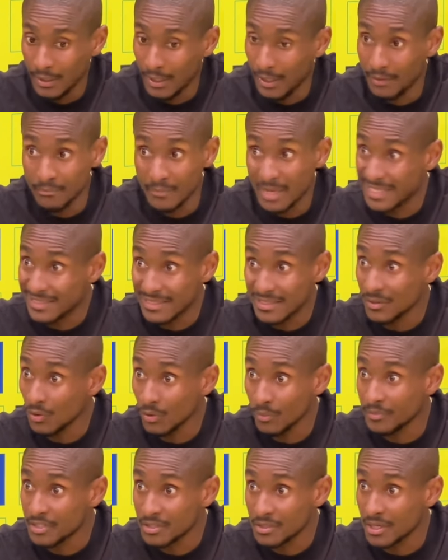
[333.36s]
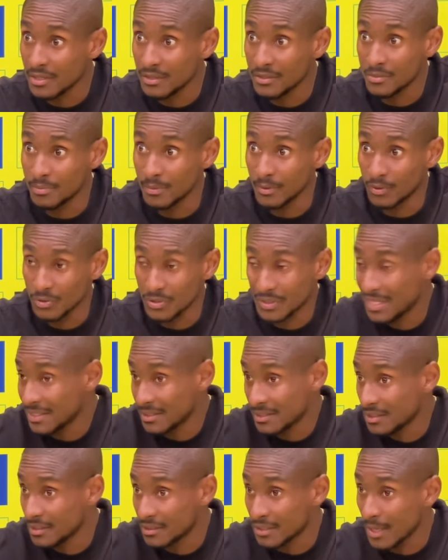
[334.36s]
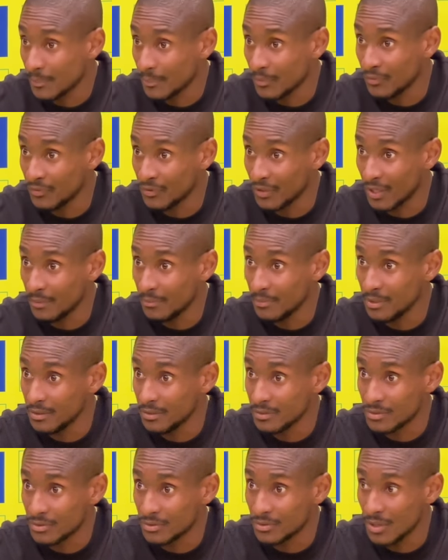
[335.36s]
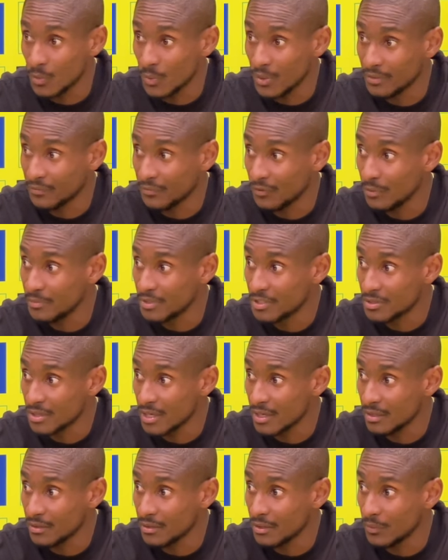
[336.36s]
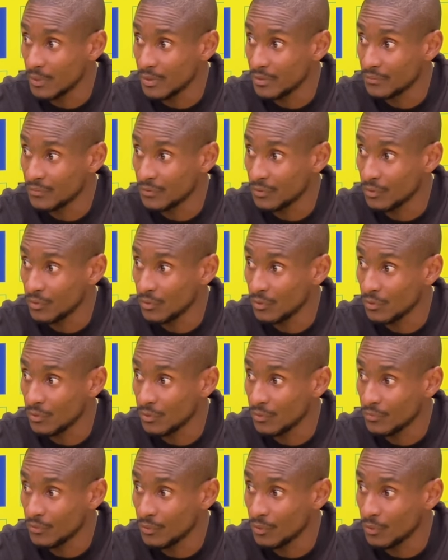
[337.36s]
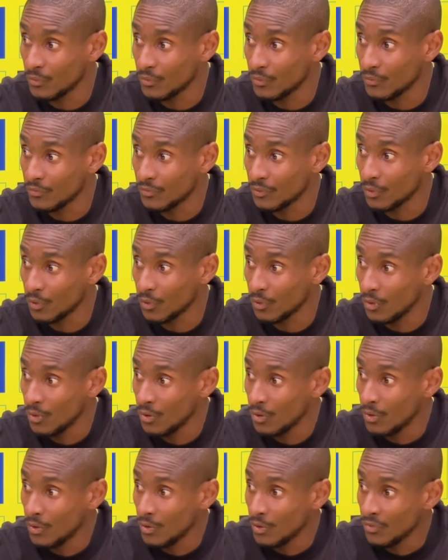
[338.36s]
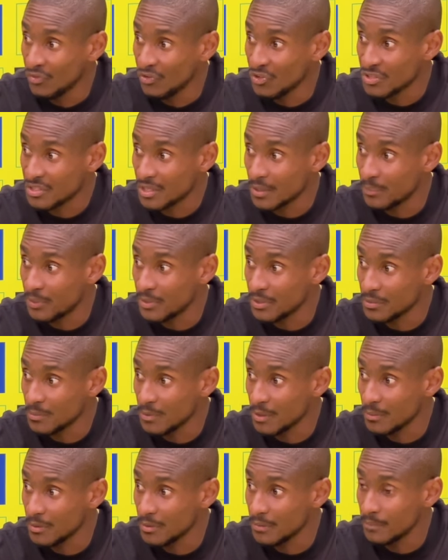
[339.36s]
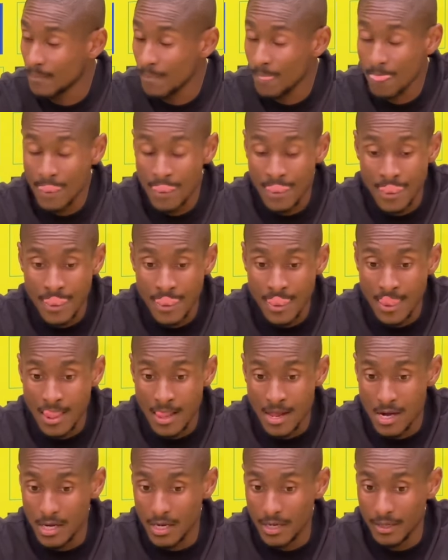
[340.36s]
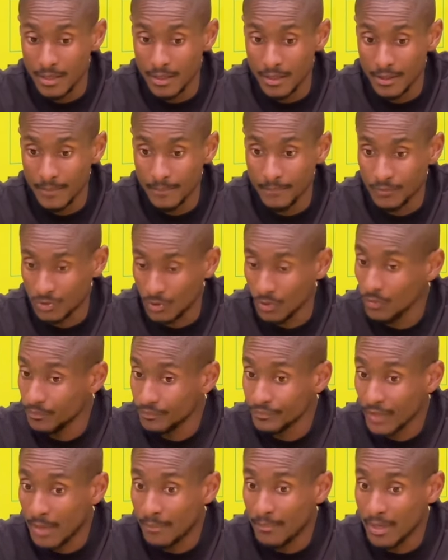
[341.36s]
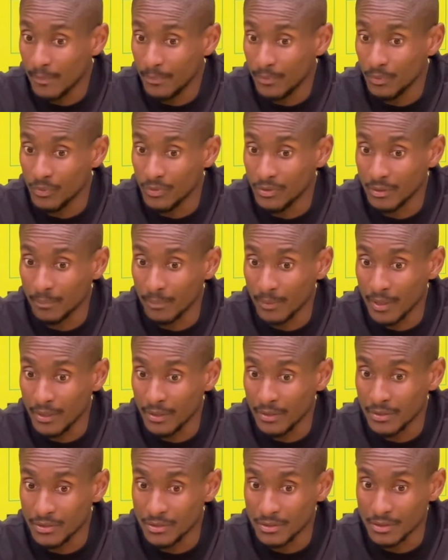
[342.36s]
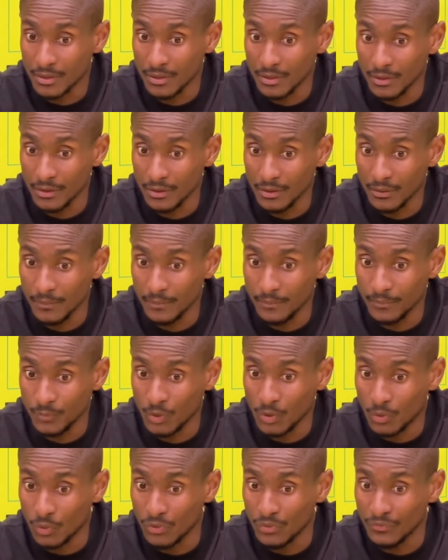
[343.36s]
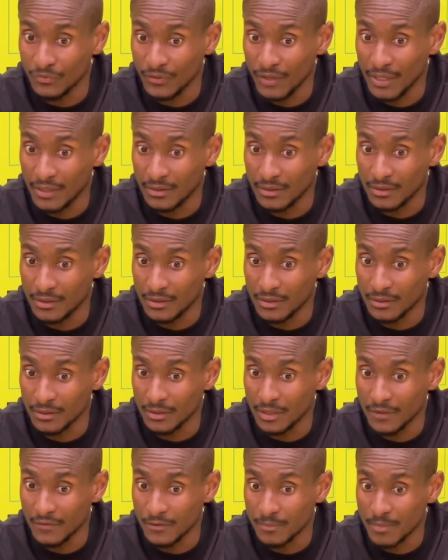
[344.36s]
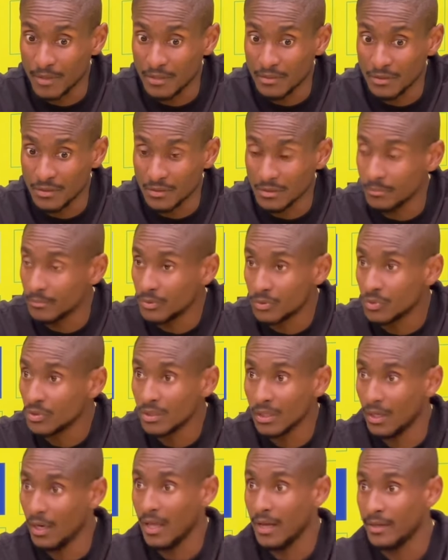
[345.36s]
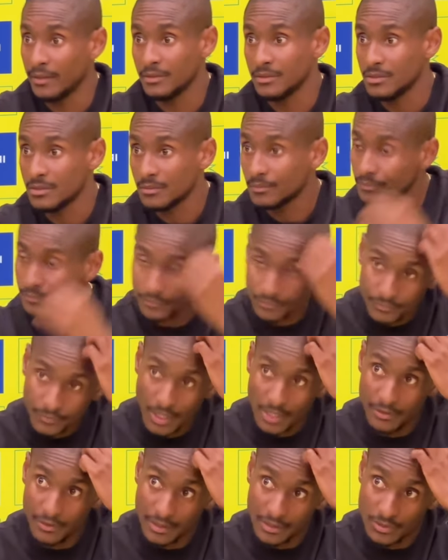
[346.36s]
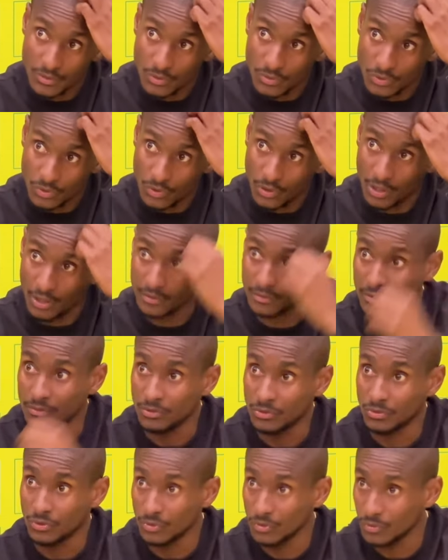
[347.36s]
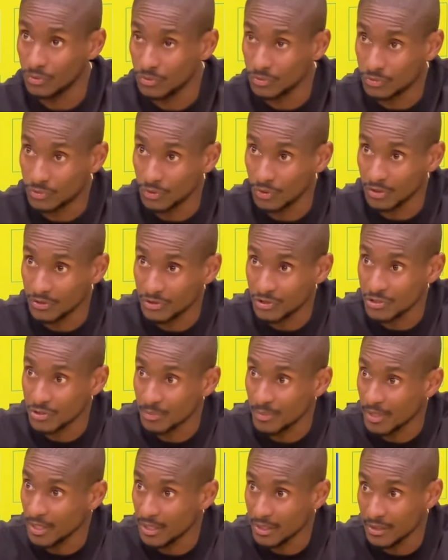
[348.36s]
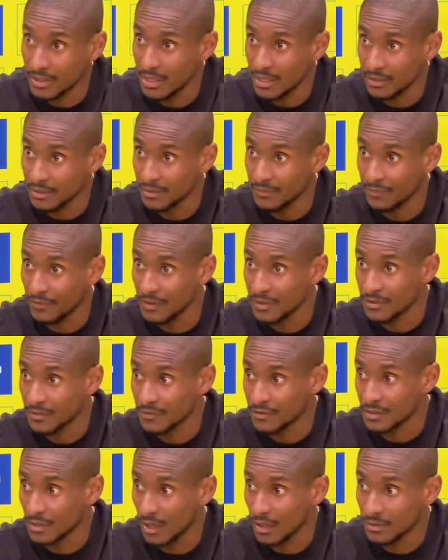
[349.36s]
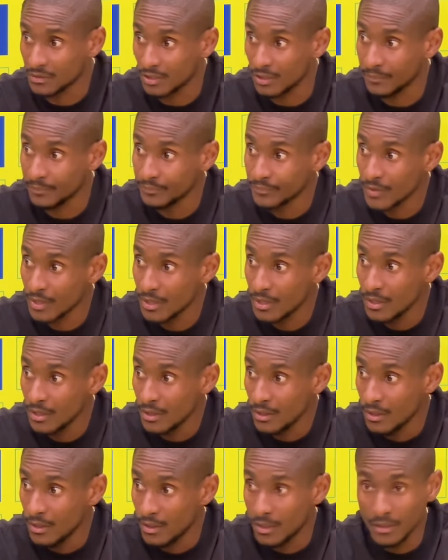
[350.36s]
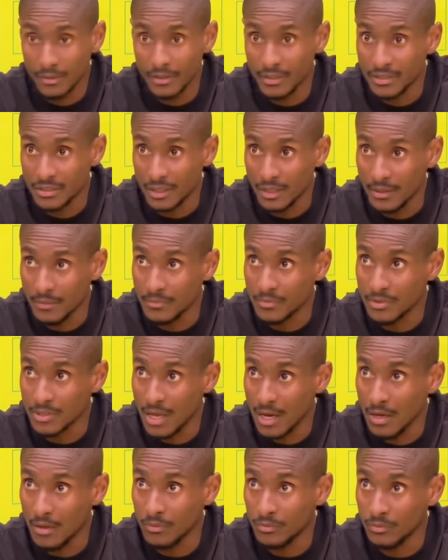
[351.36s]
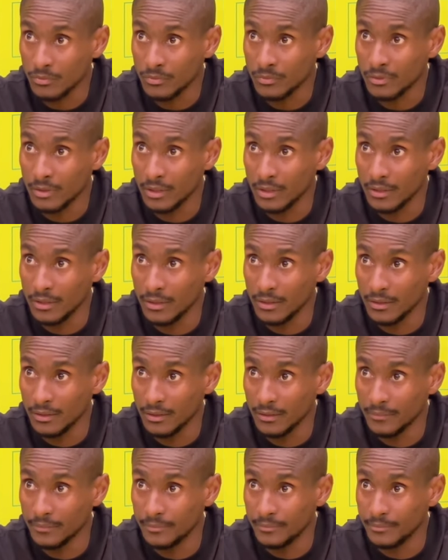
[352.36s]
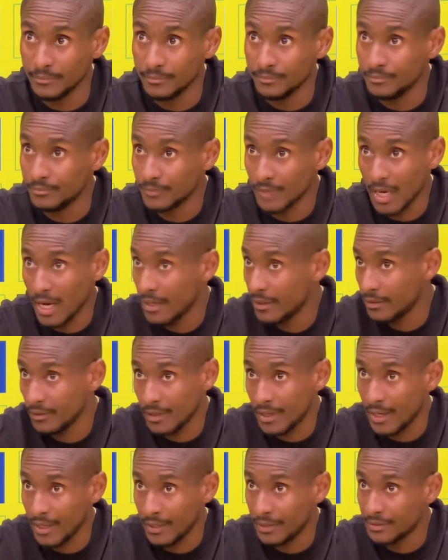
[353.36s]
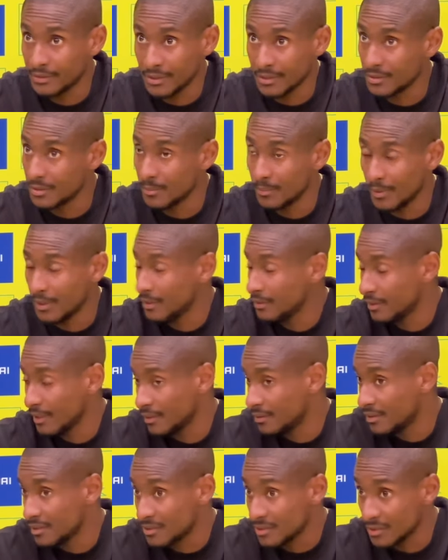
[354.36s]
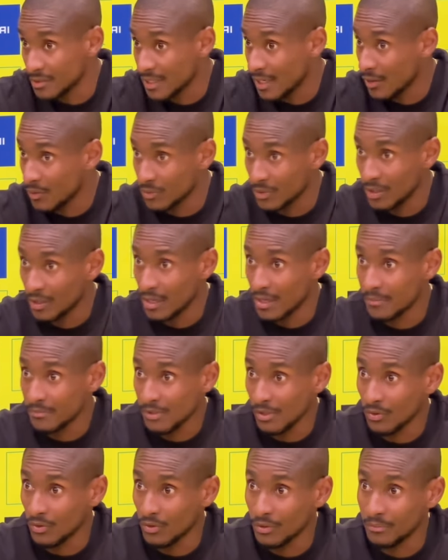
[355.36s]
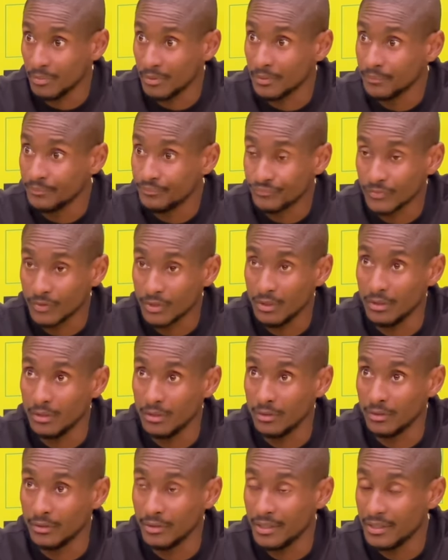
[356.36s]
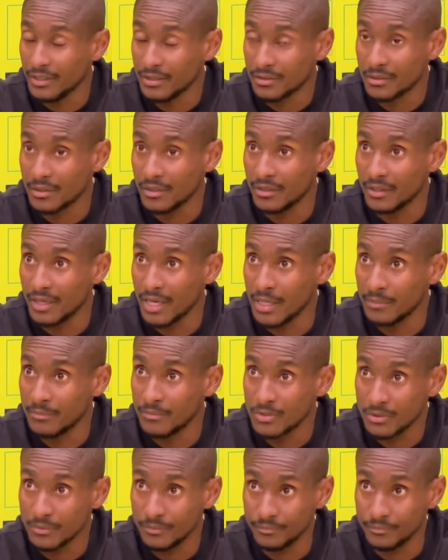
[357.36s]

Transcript: and make zero mistakes because that's the type of game it is. They wait for a mistake, they wait for for for for a set piece maybe. Um, so I'm happy with the players. Um, we couldn't find uh, enough spaces in between the lines, and that's also credit to to Richards Bay and their defensive structure. And these games now, um, I, I anticipate that this is how the games are going to be. Uh, the next league games